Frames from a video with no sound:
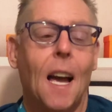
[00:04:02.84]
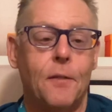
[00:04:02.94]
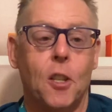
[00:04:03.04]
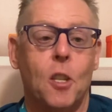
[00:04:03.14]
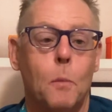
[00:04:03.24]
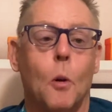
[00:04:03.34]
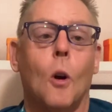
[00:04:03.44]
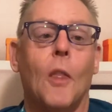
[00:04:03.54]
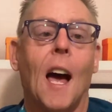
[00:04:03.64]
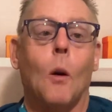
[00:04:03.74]
have to
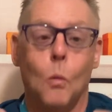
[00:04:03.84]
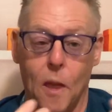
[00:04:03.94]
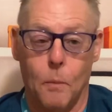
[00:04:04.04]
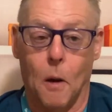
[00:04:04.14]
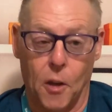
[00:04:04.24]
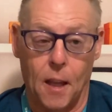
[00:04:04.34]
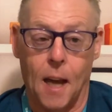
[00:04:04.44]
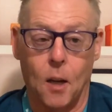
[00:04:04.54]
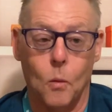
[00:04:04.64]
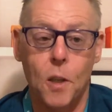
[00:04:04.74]
support that with body
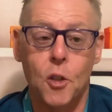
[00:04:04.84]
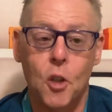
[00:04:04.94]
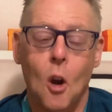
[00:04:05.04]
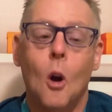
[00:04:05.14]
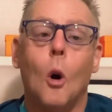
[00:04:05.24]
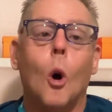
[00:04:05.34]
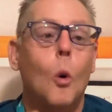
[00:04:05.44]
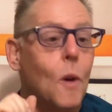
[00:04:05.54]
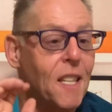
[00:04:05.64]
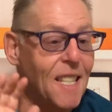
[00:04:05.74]
language or
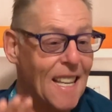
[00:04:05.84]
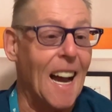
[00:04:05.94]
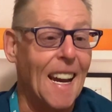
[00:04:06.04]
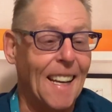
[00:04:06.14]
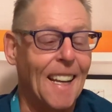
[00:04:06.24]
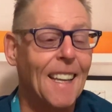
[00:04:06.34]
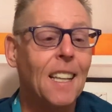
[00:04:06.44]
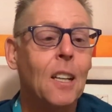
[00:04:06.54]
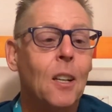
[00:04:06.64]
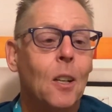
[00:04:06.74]
with
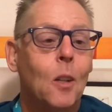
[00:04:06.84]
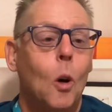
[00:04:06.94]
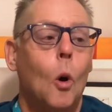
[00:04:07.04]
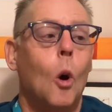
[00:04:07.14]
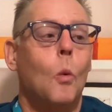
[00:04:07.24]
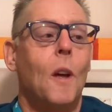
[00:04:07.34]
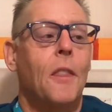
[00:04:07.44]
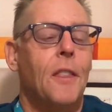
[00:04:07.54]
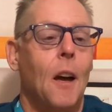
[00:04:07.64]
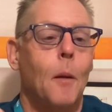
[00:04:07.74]
signing or
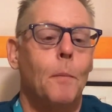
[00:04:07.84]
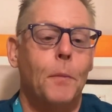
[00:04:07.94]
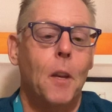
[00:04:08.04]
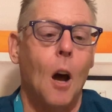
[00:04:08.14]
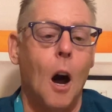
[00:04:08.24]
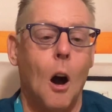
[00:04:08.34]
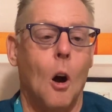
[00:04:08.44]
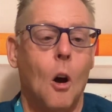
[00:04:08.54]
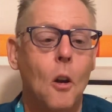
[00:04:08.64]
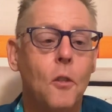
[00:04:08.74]
with um,
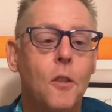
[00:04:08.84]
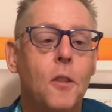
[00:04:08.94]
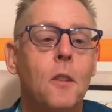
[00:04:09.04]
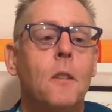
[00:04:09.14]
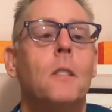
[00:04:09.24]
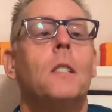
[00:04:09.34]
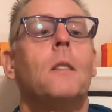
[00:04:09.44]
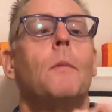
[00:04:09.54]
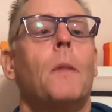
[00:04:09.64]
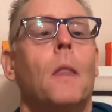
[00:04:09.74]
cards.
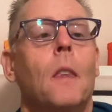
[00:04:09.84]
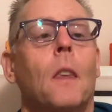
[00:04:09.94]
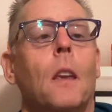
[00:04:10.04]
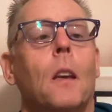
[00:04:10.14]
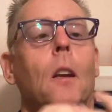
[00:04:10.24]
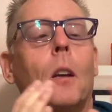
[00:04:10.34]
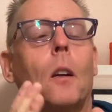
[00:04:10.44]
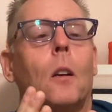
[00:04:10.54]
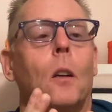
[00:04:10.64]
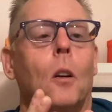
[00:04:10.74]
Or
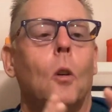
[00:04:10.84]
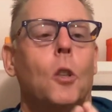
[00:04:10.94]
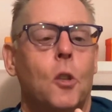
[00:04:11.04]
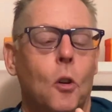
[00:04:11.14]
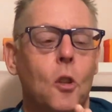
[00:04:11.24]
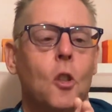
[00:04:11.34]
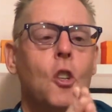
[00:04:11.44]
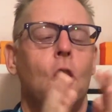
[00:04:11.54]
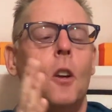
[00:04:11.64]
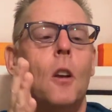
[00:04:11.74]
touching. Or
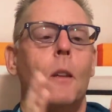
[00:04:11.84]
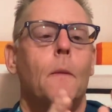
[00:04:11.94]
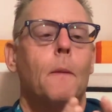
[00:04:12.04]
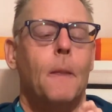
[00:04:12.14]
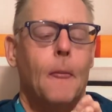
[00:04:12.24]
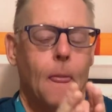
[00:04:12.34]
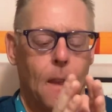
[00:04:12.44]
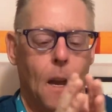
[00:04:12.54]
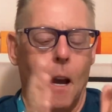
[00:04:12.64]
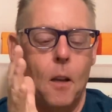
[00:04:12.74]
touch.
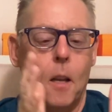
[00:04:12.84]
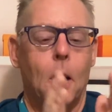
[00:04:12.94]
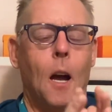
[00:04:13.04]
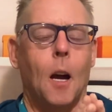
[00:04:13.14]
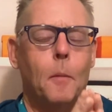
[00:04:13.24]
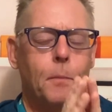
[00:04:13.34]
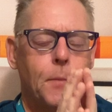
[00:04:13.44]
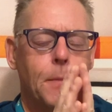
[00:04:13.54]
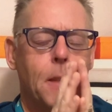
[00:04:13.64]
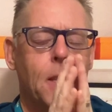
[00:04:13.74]
Um,
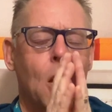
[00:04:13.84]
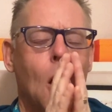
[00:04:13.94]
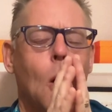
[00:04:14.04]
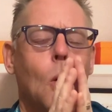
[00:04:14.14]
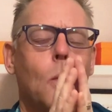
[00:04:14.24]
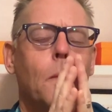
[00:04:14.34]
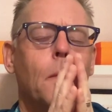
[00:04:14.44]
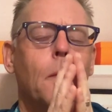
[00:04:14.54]
so